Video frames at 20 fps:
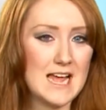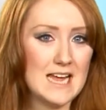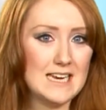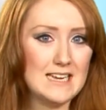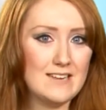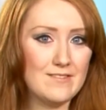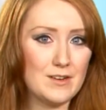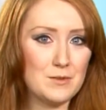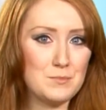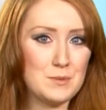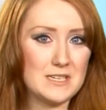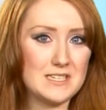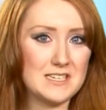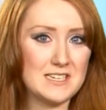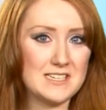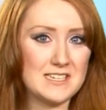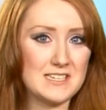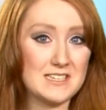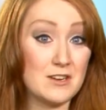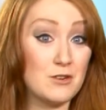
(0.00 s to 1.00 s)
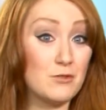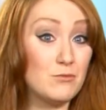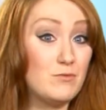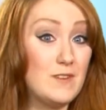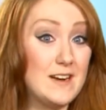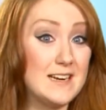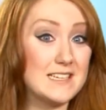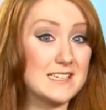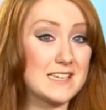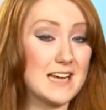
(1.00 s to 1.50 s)
leaving businesses at
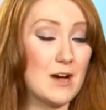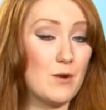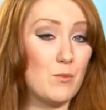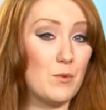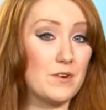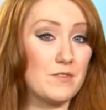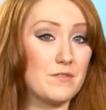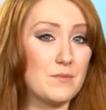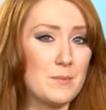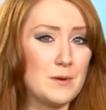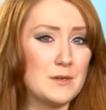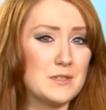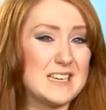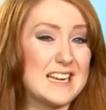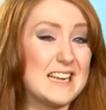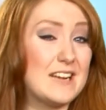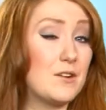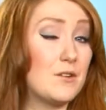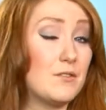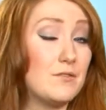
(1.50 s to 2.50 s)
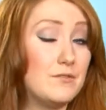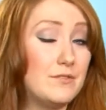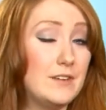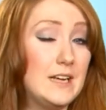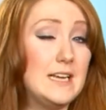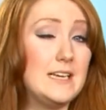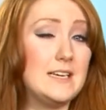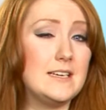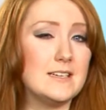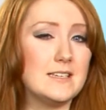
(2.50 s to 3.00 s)
risk at one of the most
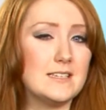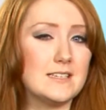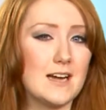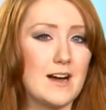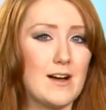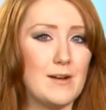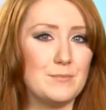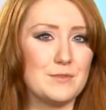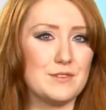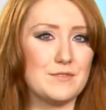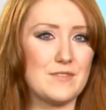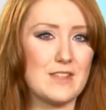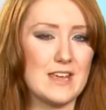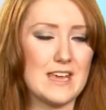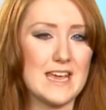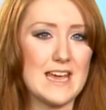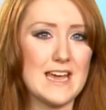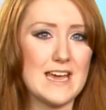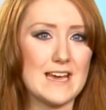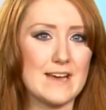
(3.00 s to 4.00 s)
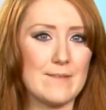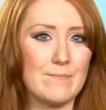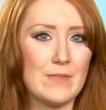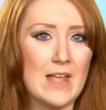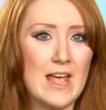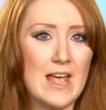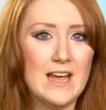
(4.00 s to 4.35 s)
inconvenient times of the year.